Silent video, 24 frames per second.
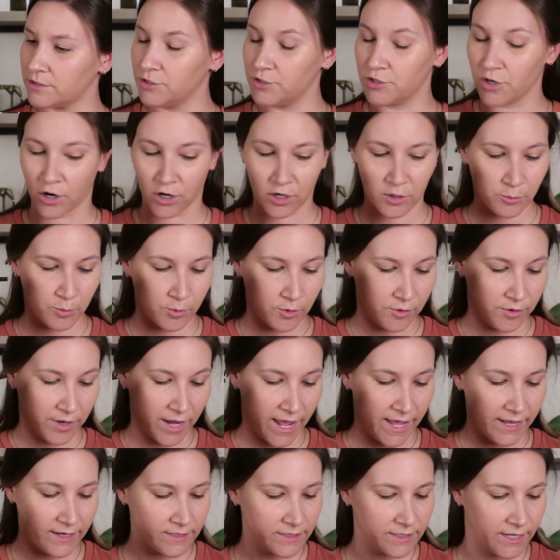Dark
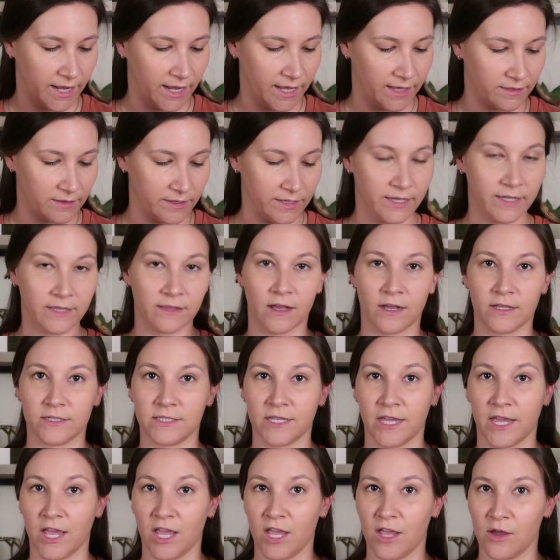Brunette and the
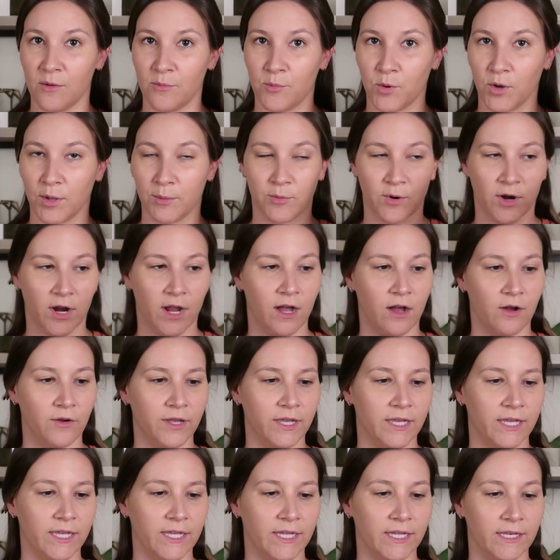Glossier Boy Brow
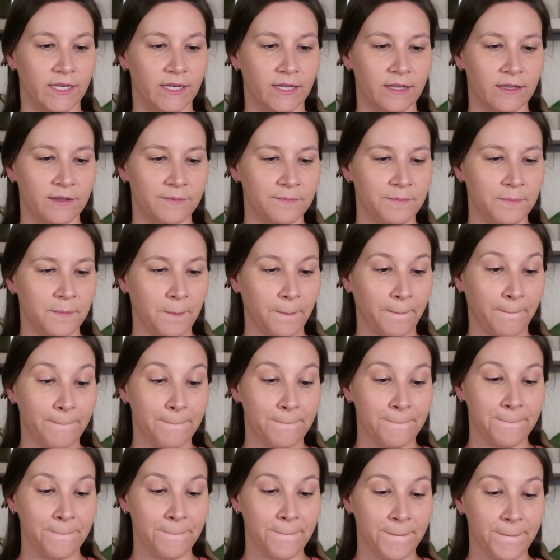in
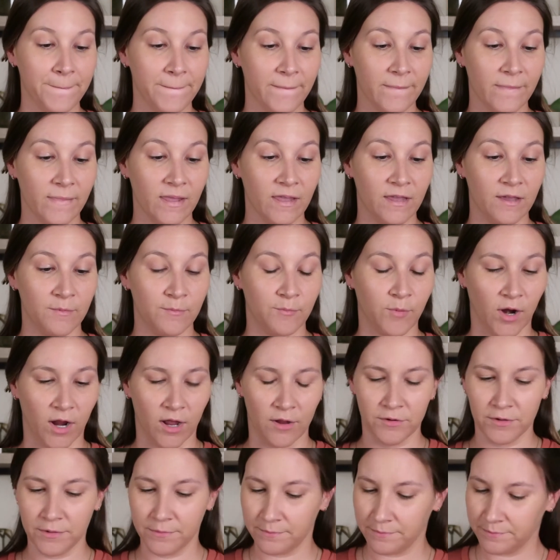
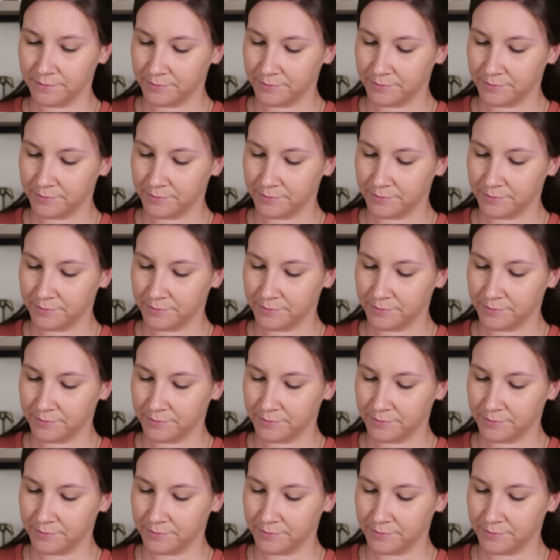brown.